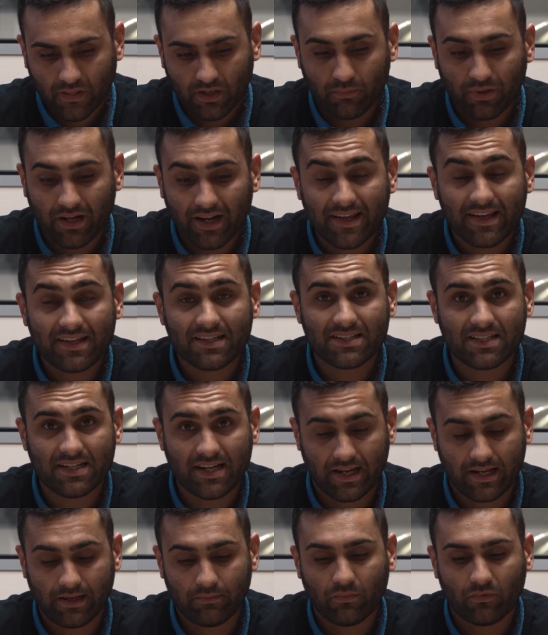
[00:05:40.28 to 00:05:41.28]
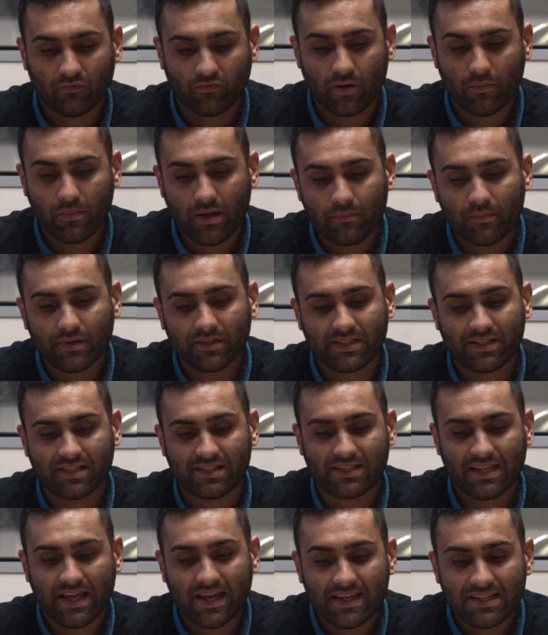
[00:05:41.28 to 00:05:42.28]
Please, team, remember to
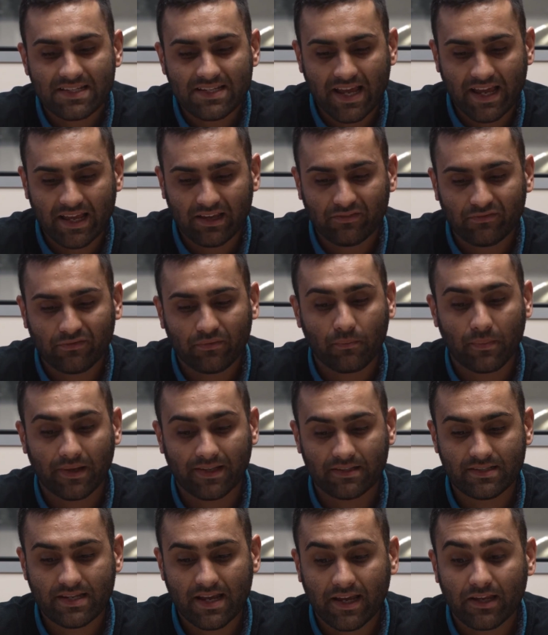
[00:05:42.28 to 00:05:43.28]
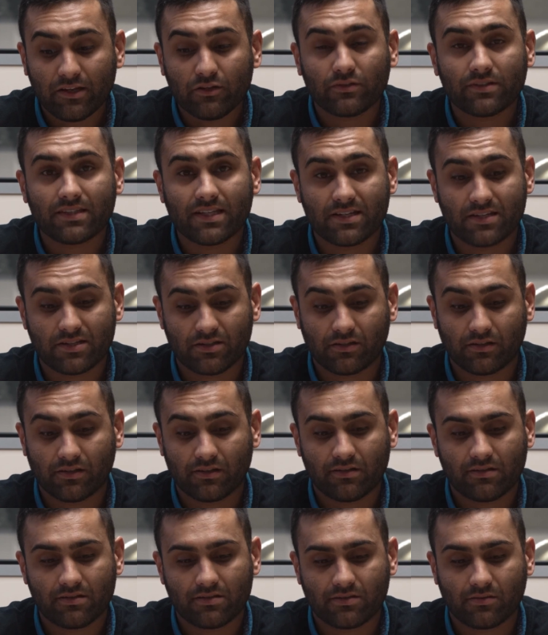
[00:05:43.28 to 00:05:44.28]
stay safe, maintain your
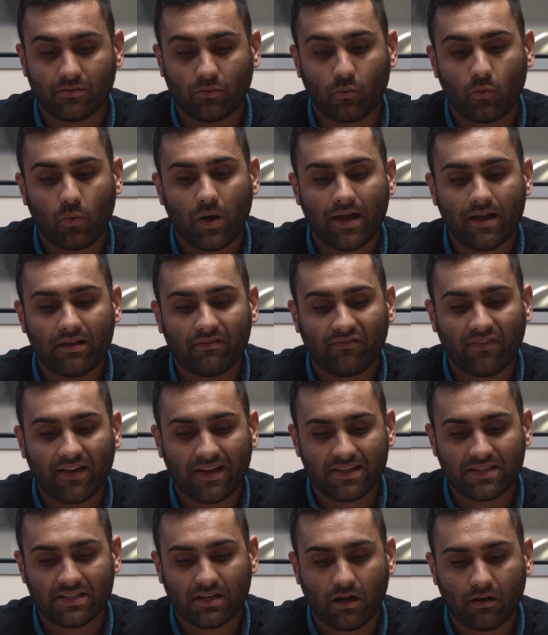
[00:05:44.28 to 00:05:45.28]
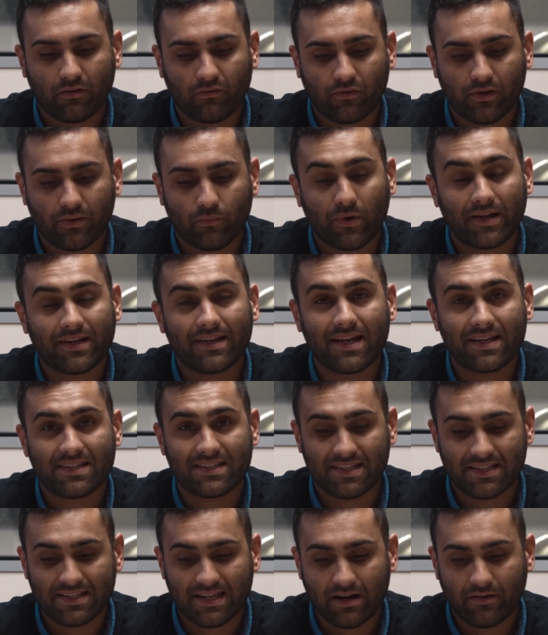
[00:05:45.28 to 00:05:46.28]
distance, wear face covering when
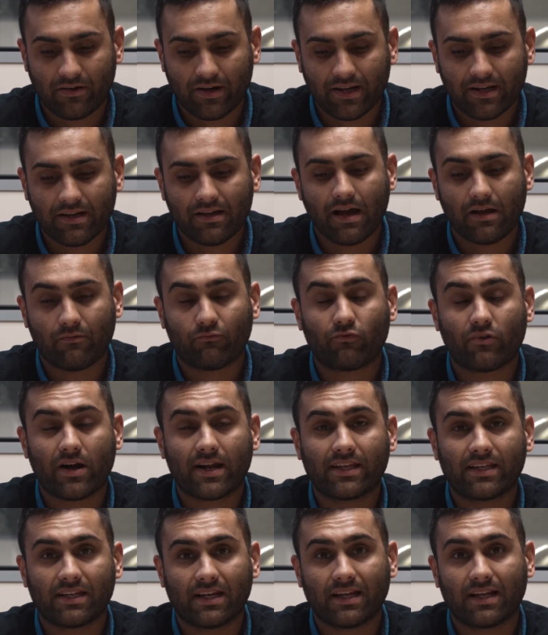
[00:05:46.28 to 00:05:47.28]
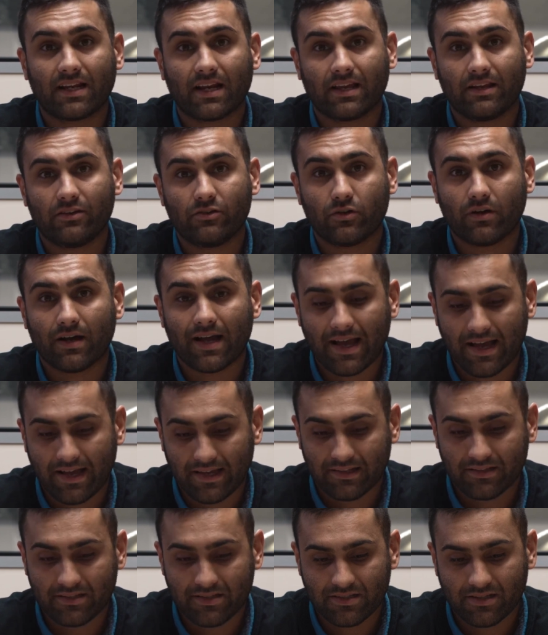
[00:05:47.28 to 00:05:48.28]
necessary, and regularly clean your
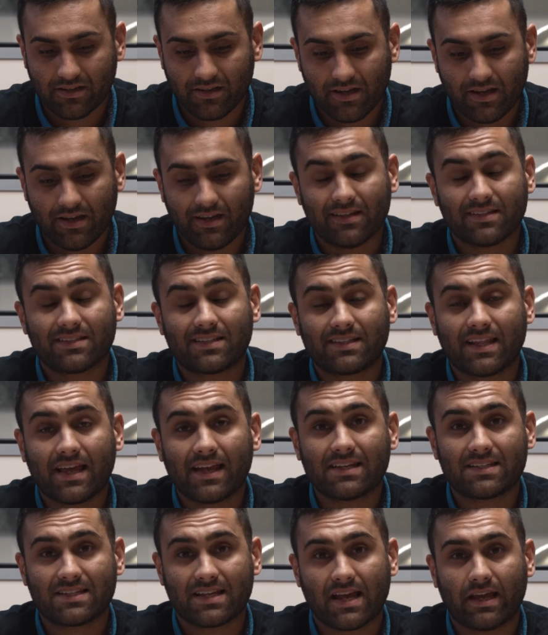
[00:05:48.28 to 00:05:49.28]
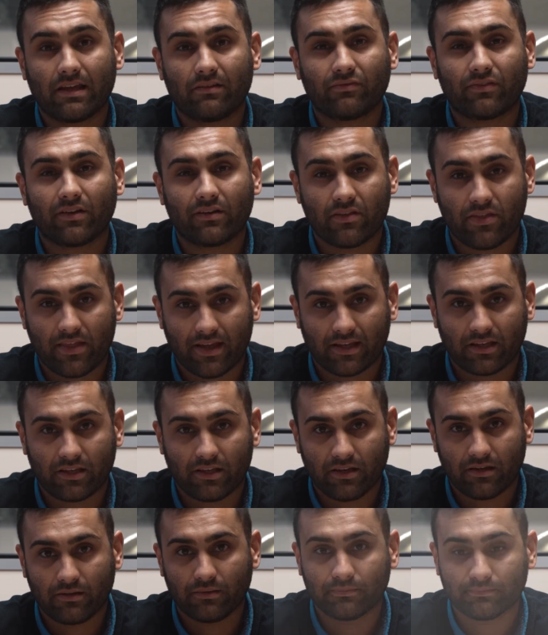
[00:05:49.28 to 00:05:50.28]
hands. Stay safe, and thank you.